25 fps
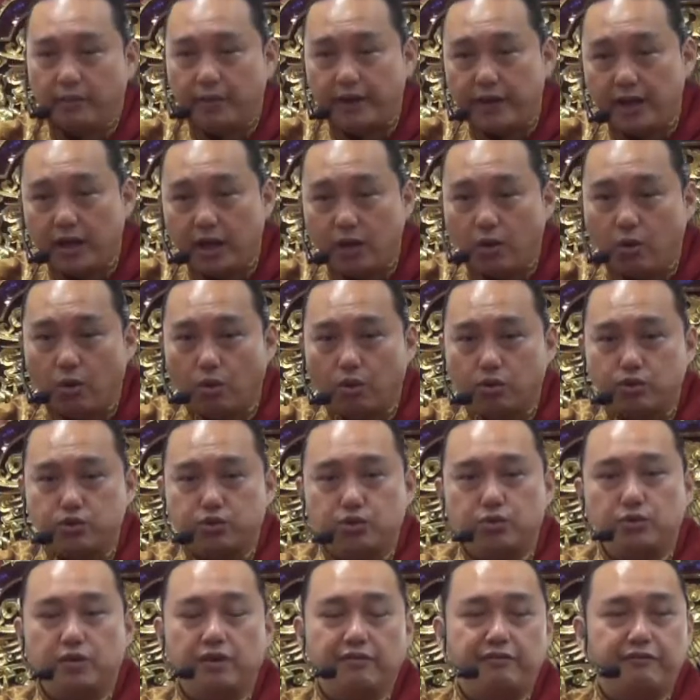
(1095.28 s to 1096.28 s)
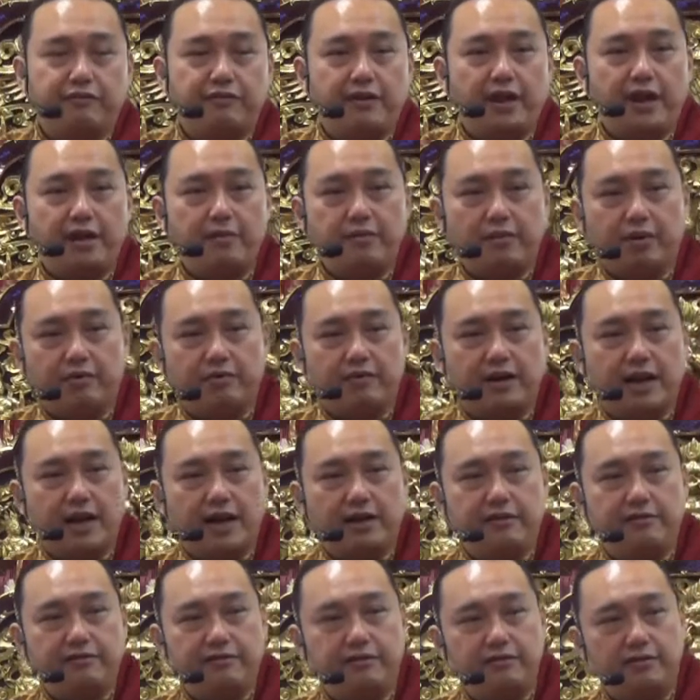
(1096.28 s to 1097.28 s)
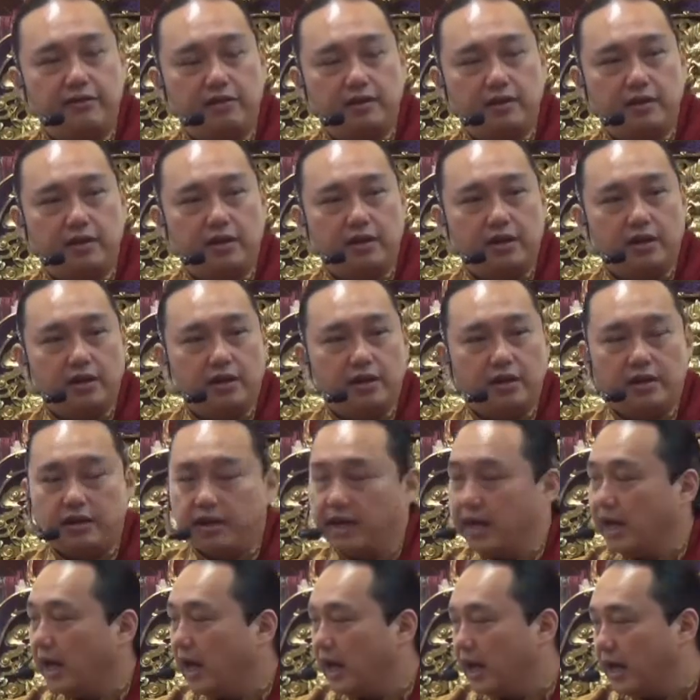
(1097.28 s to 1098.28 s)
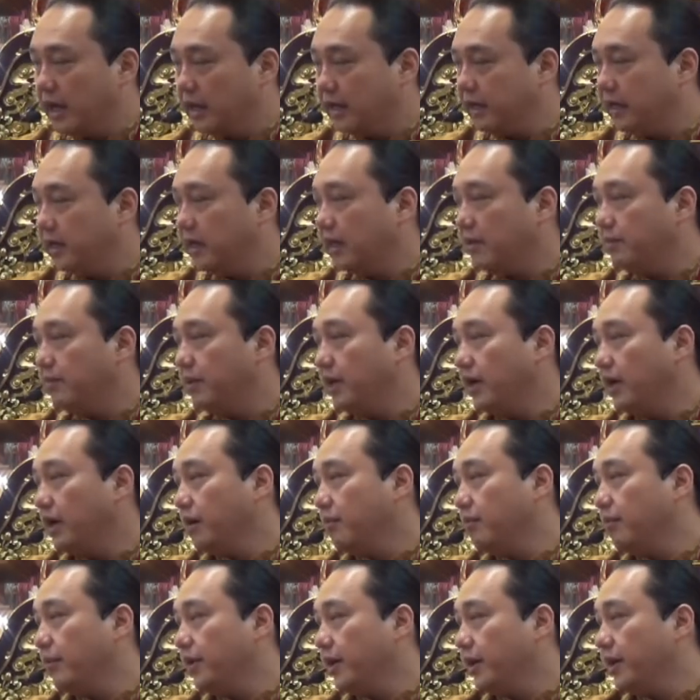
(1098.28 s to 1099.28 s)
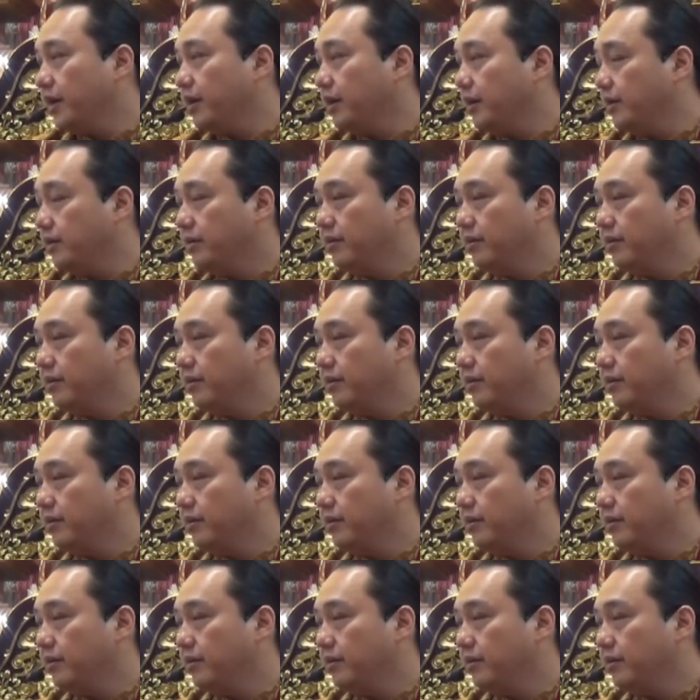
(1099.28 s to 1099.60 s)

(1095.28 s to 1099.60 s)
they go through the flame of life, they harden up like a brick.